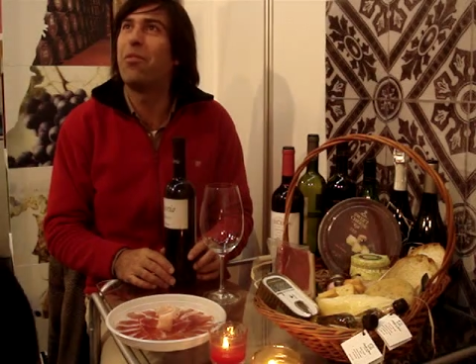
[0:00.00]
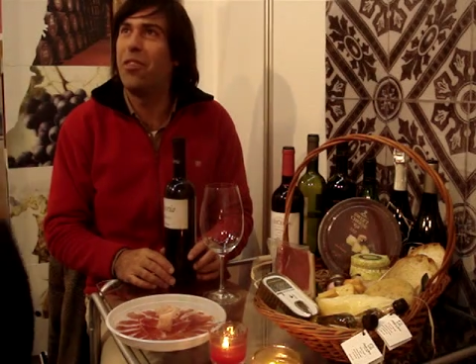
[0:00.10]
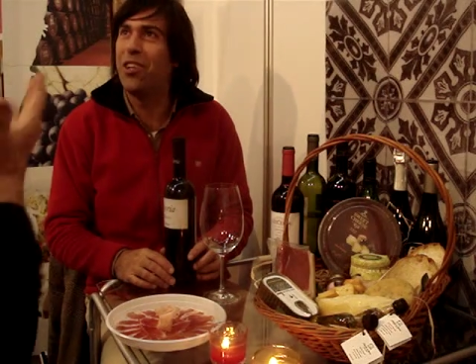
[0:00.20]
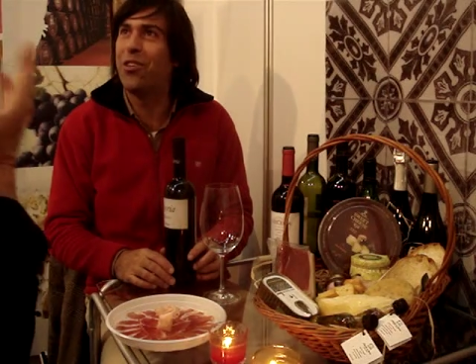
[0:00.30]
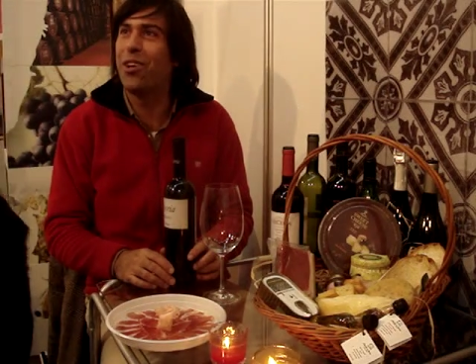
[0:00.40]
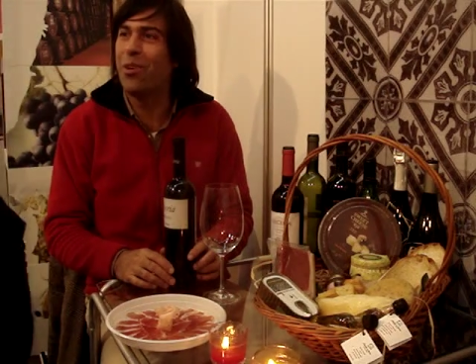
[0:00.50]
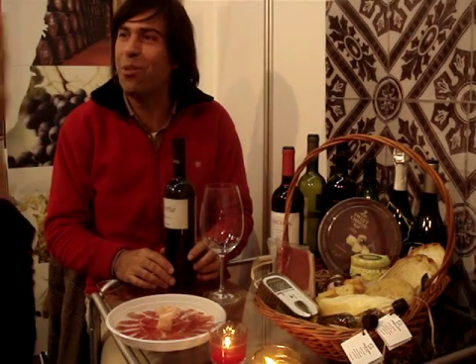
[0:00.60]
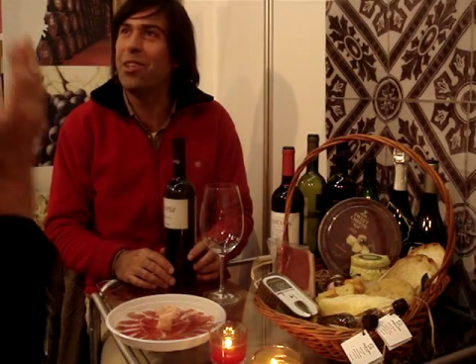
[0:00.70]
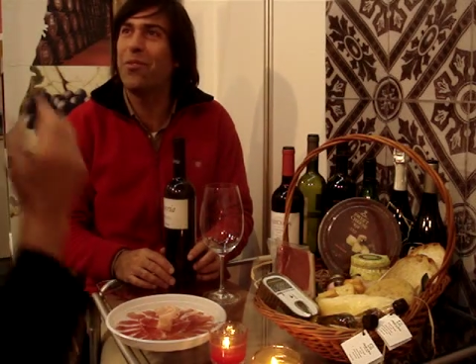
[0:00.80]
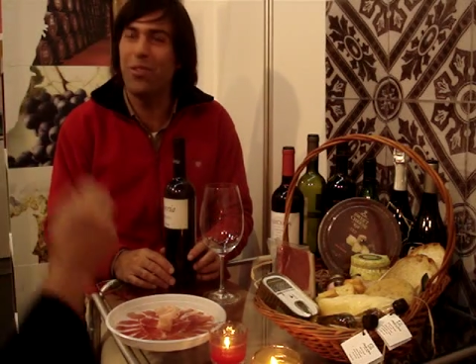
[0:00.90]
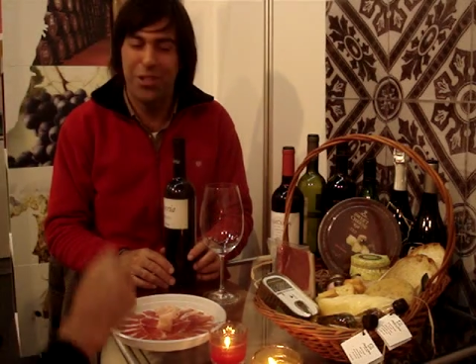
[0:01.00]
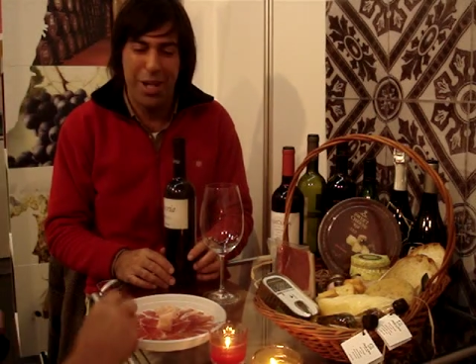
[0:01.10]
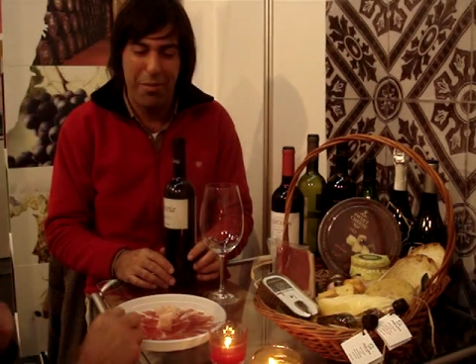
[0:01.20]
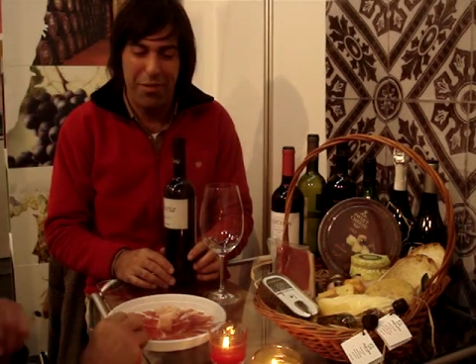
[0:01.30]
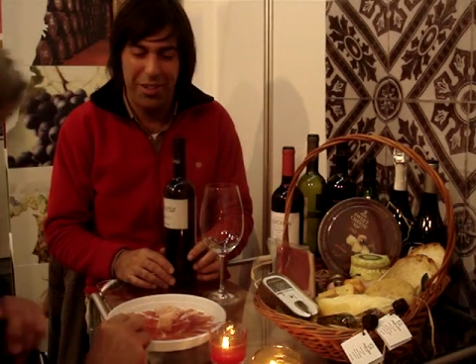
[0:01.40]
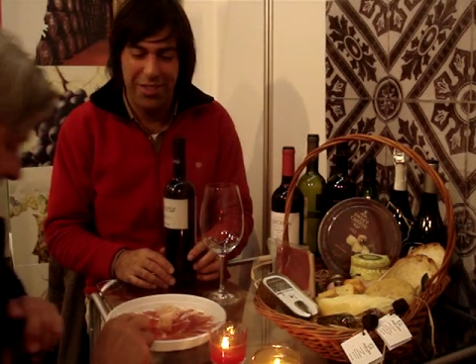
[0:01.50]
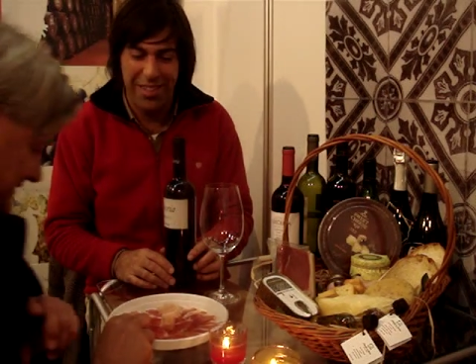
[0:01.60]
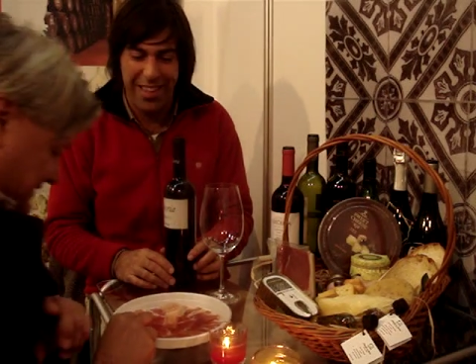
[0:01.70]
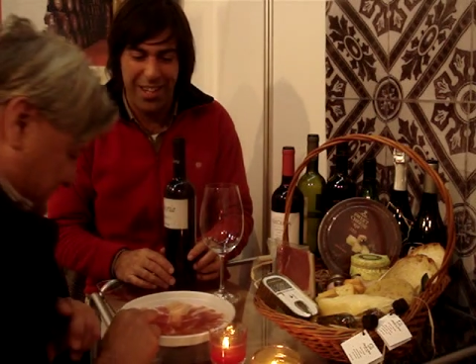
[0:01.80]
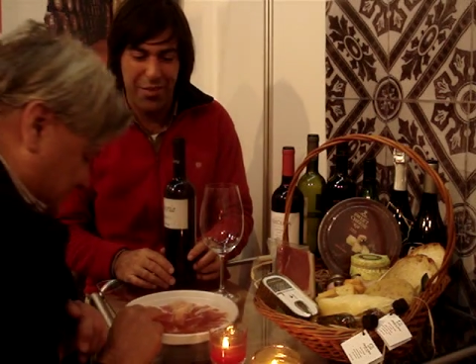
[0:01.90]
Vitor. Wonderful job, Vitor.
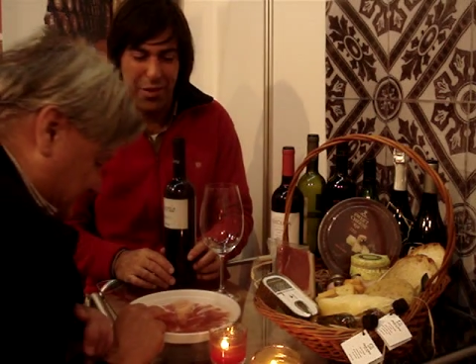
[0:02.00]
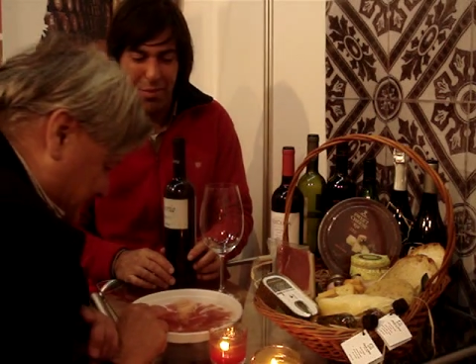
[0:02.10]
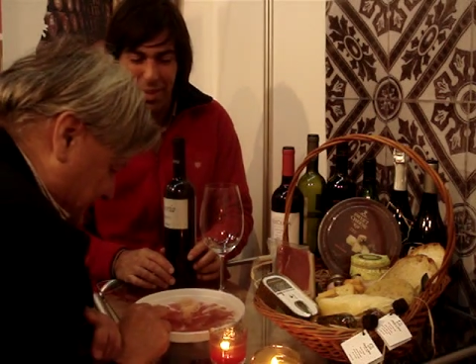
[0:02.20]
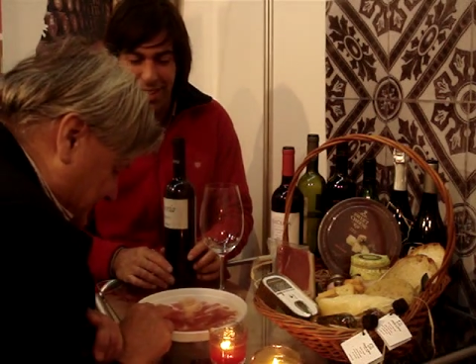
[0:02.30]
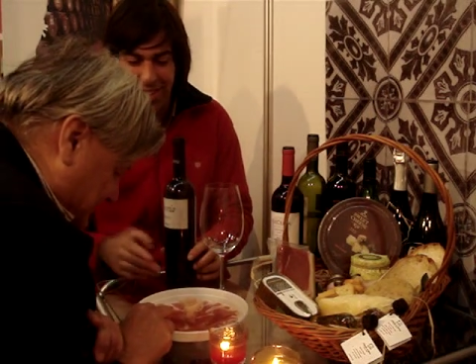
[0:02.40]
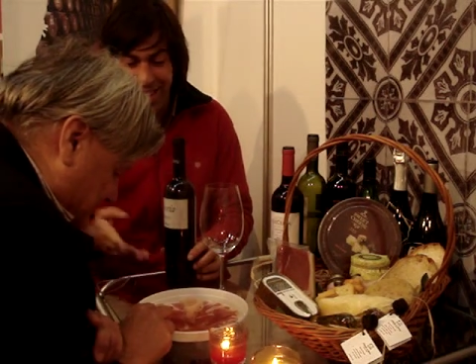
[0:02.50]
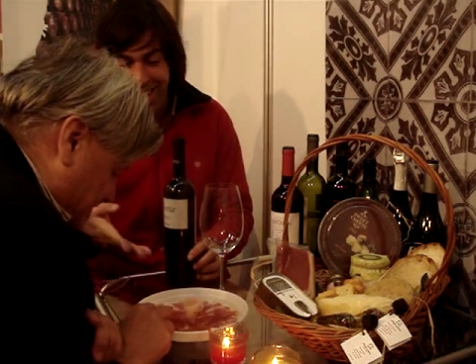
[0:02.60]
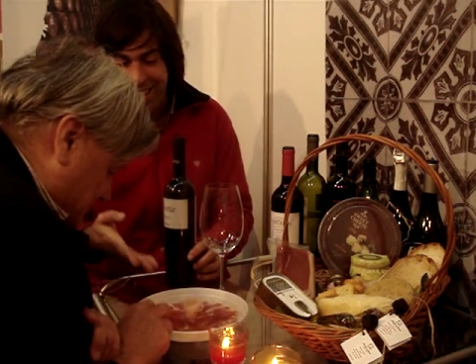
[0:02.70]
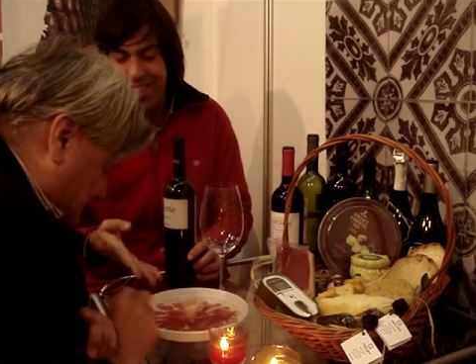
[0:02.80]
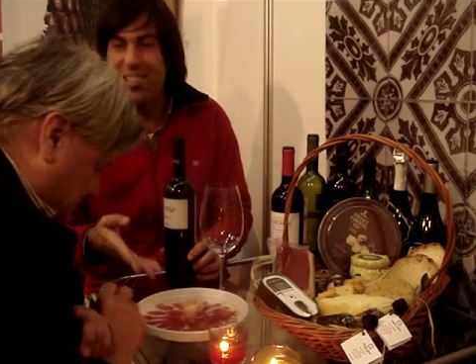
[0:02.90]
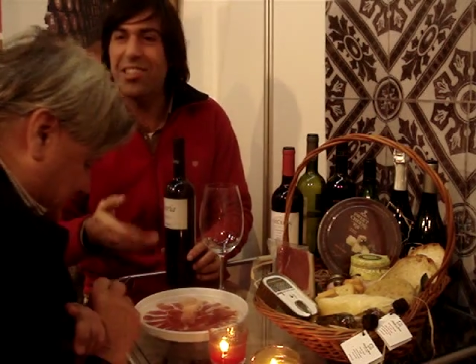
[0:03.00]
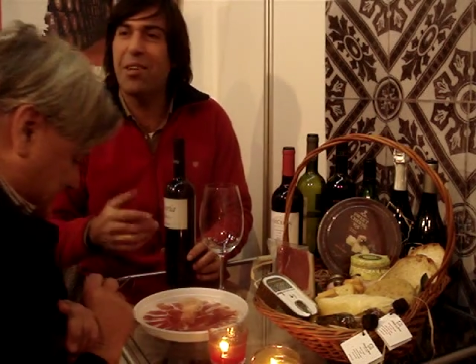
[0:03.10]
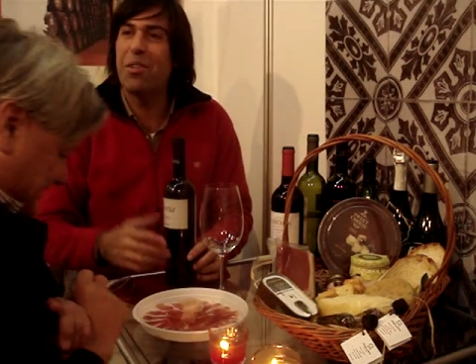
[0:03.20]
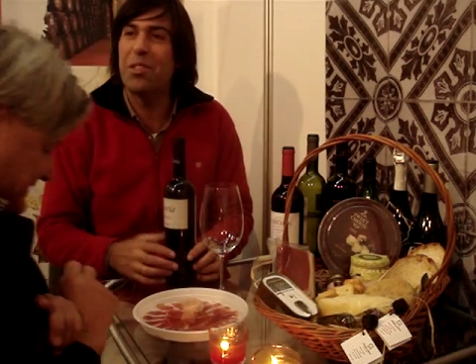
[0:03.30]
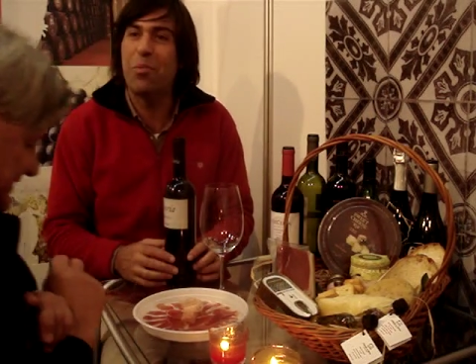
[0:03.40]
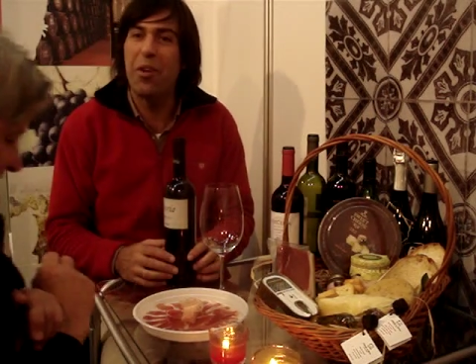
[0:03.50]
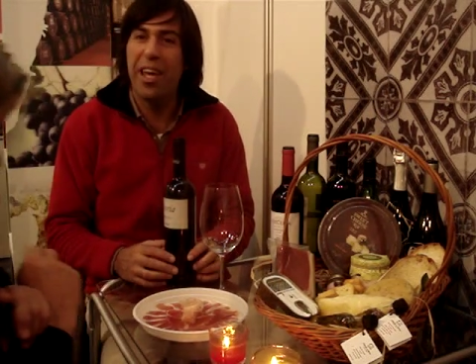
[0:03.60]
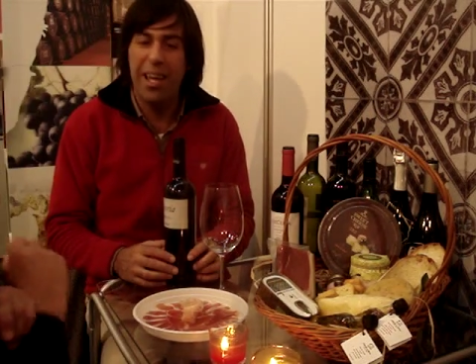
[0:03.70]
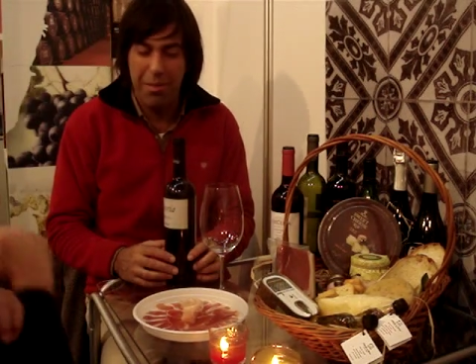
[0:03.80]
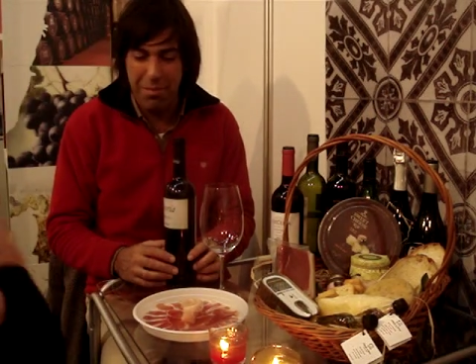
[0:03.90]
Thank you very much. This is our smoked
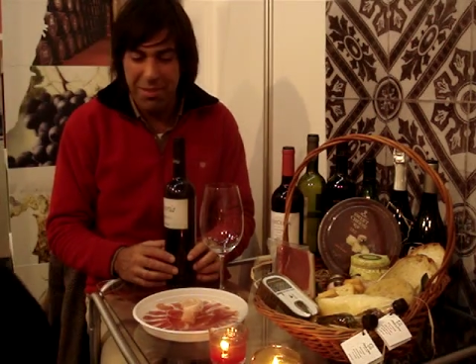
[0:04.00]
ham,